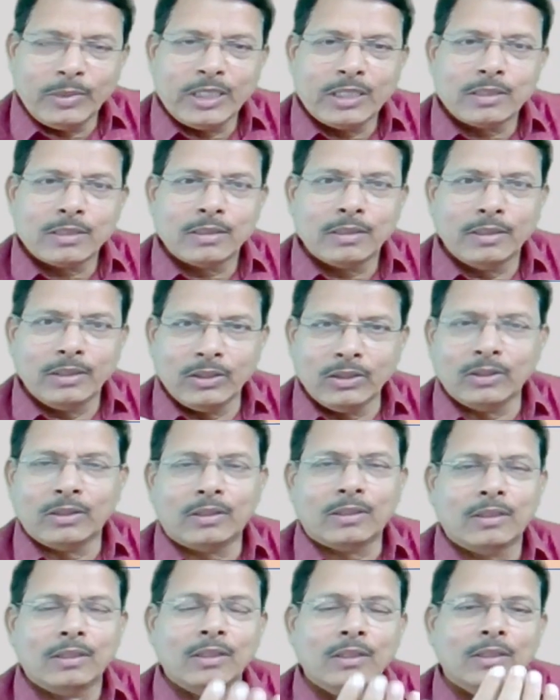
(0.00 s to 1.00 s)
means
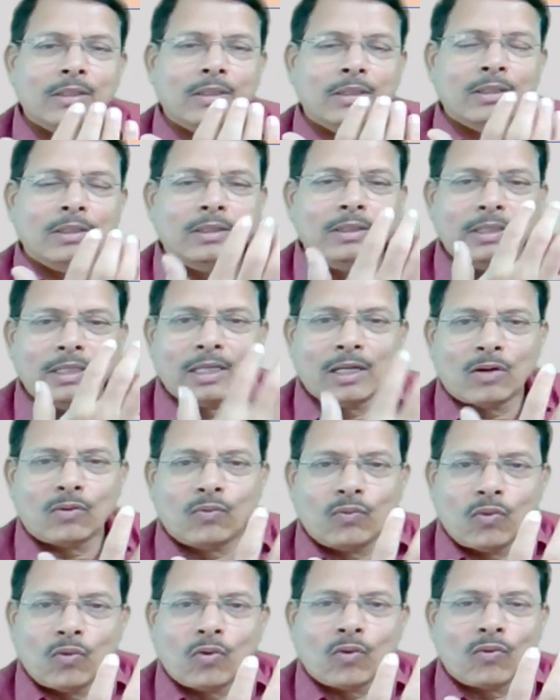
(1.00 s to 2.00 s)
here. There are
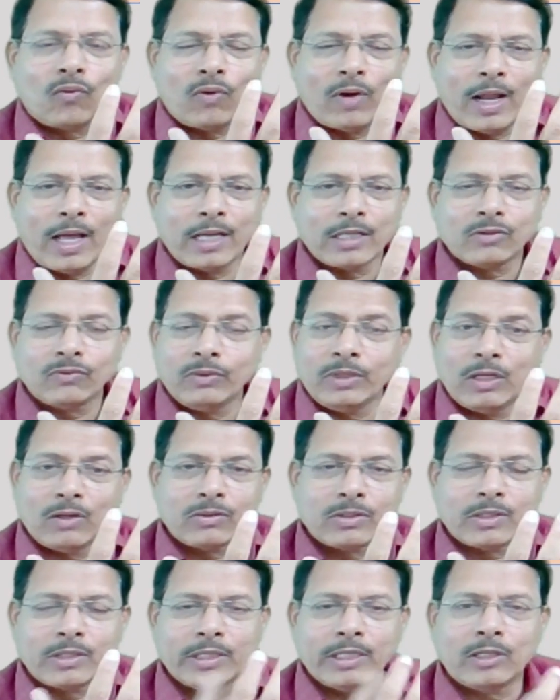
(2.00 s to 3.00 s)
four flags we
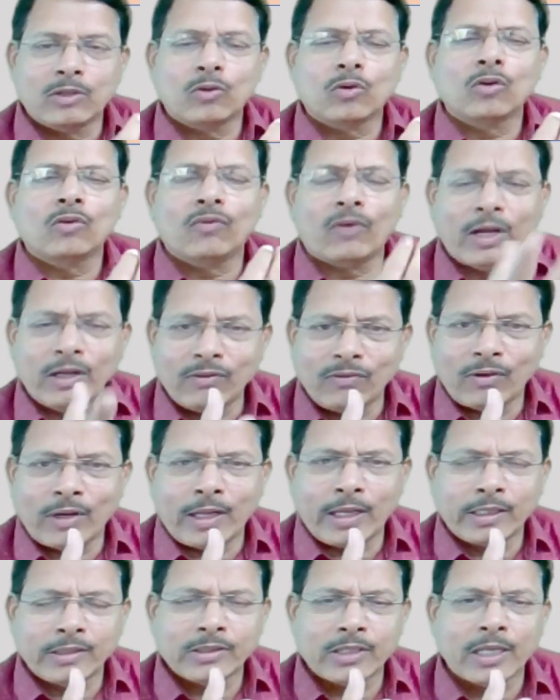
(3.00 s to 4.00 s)
have studied, total five
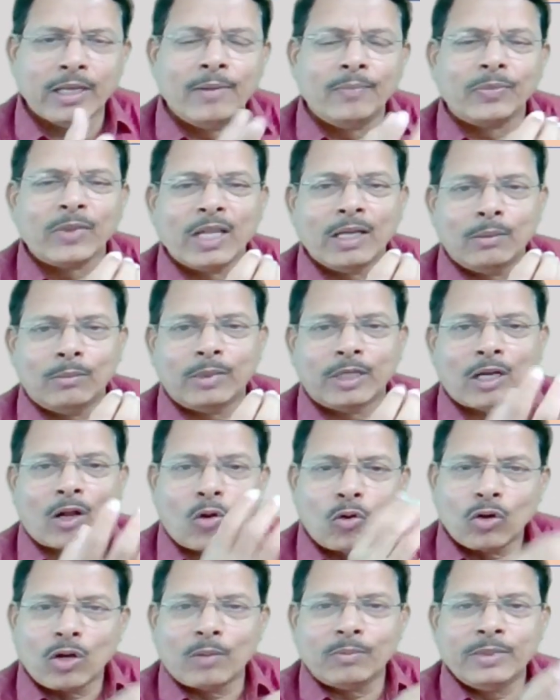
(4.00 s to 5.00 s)
flags, but
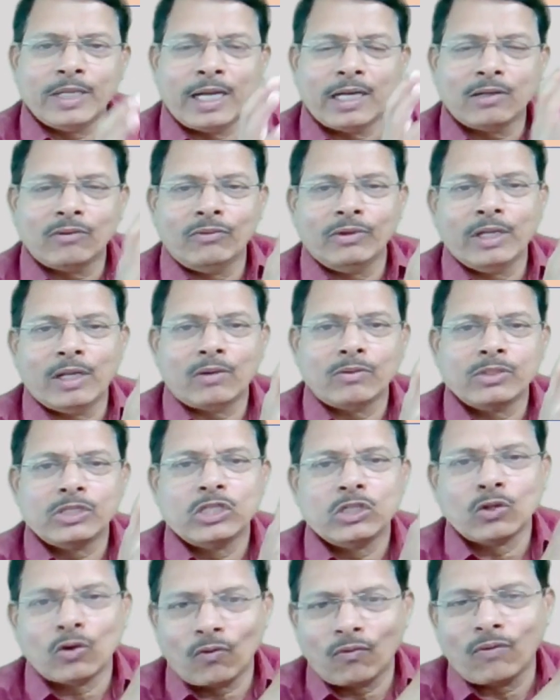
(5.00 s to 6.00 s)
out of that we have
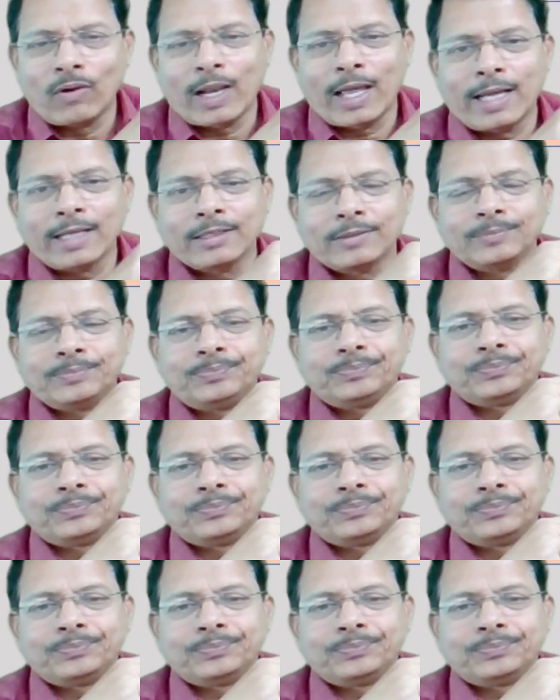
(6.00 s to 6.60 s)
zero flag,